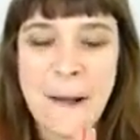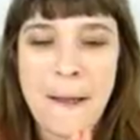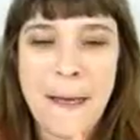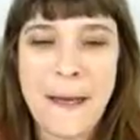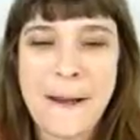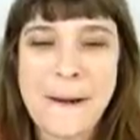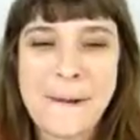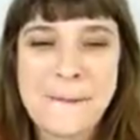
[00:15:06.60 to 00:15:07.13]

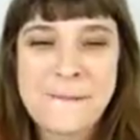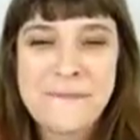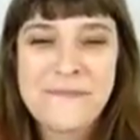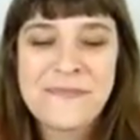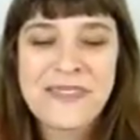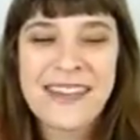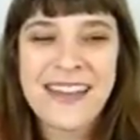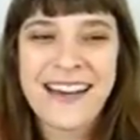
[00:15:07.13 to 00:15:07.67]
I
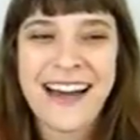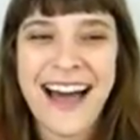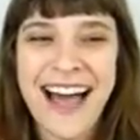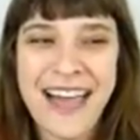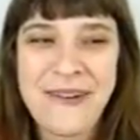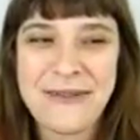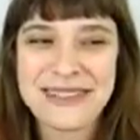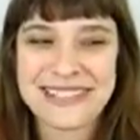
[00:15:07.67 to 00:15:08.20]

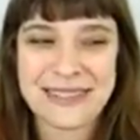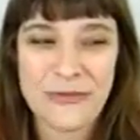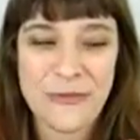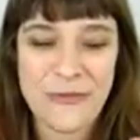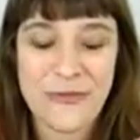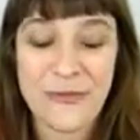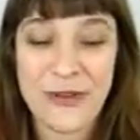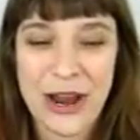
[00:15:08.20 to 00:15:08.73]
was
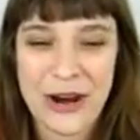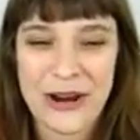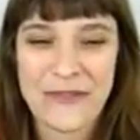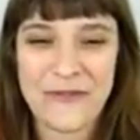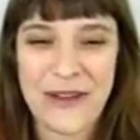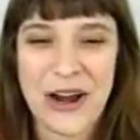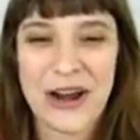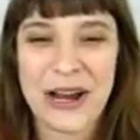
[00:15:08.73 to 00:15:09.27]

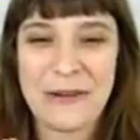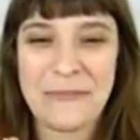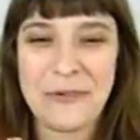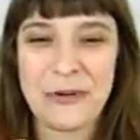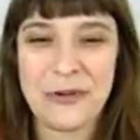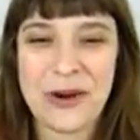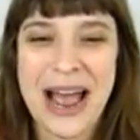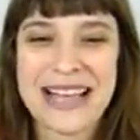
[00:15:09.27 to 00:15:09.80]
very, very
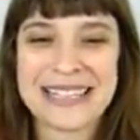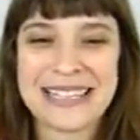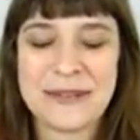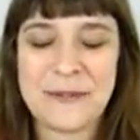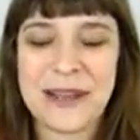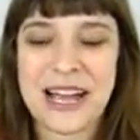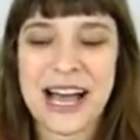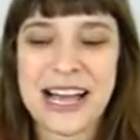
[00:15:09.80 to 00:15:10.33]

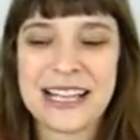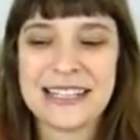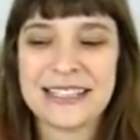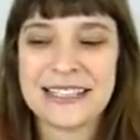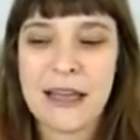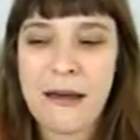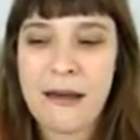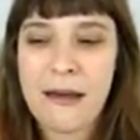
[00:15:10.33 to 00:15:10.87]
impressed
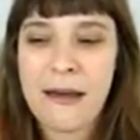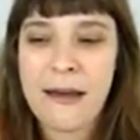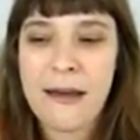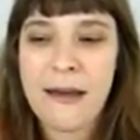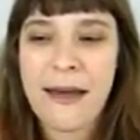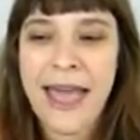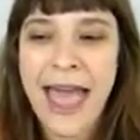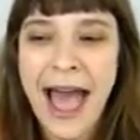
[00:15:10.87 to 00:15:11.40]
because
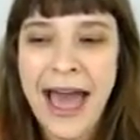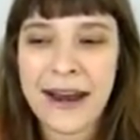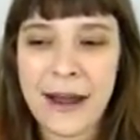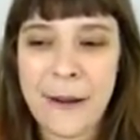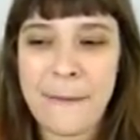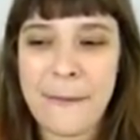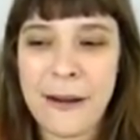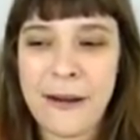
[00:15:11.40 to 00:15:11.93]

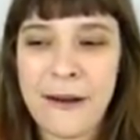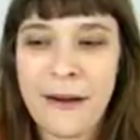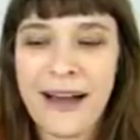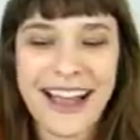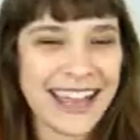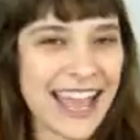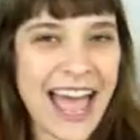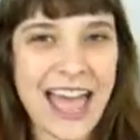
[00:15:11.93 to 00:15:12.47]
Adam,
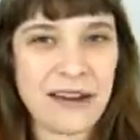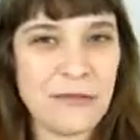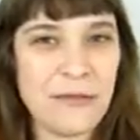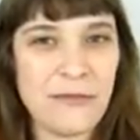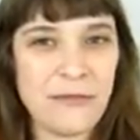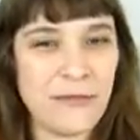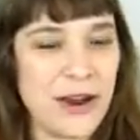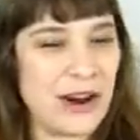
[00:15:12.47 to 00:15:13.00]

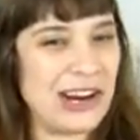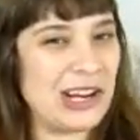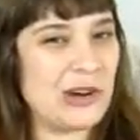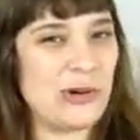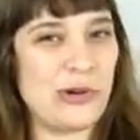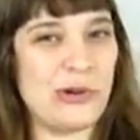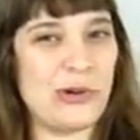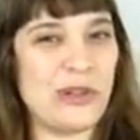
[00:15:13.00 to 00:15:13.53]
again, very
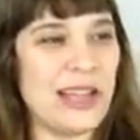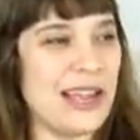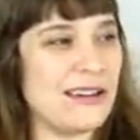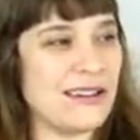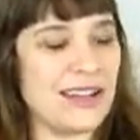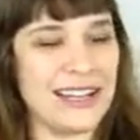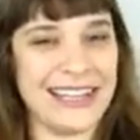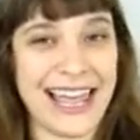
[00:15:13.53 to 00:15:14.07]
cool
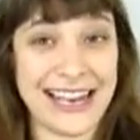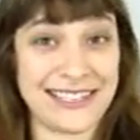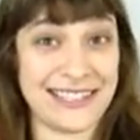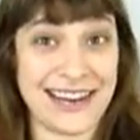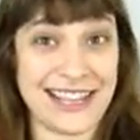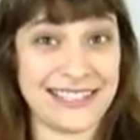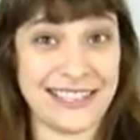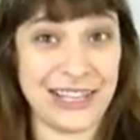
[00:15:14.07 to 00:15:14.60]
and
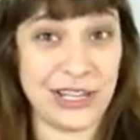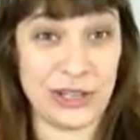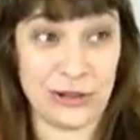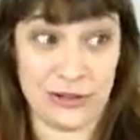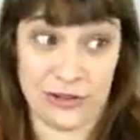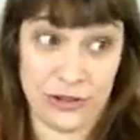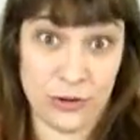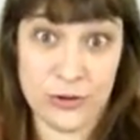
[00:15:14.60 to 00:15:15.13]
collected as he
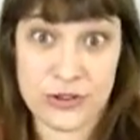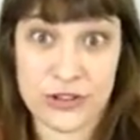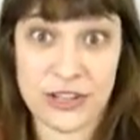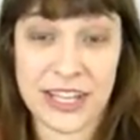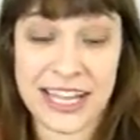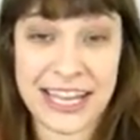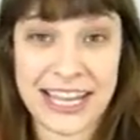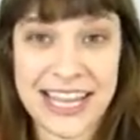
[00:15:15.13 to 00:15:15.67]

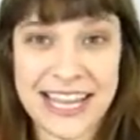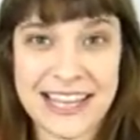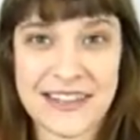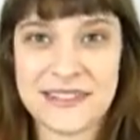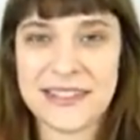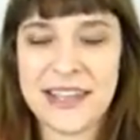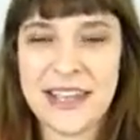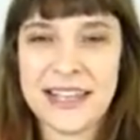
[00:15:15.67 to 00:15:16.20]
usually
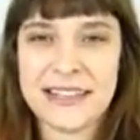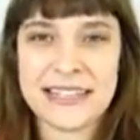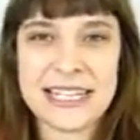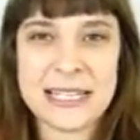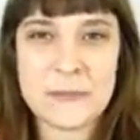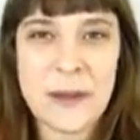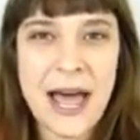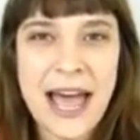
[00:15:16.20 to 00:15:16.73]
is,
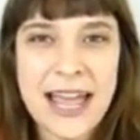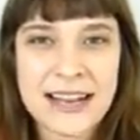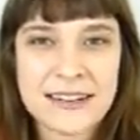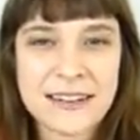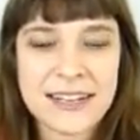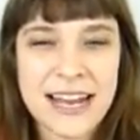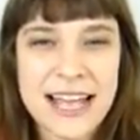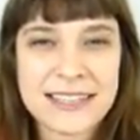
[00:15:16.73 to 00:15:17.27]
sits
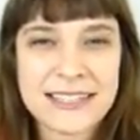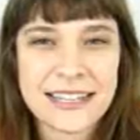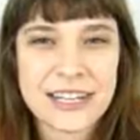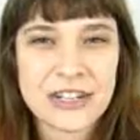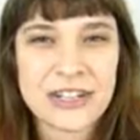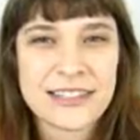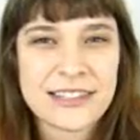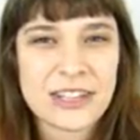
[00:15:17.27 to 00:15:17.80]
behind the desk and
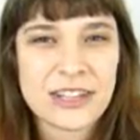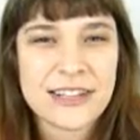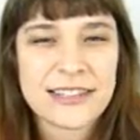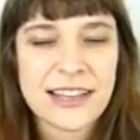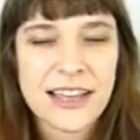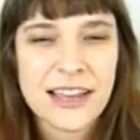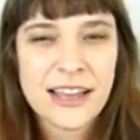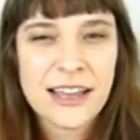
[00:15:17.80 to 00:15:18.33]
he just
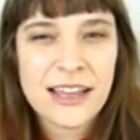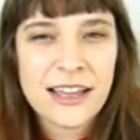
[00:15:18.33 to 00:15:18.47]
looks at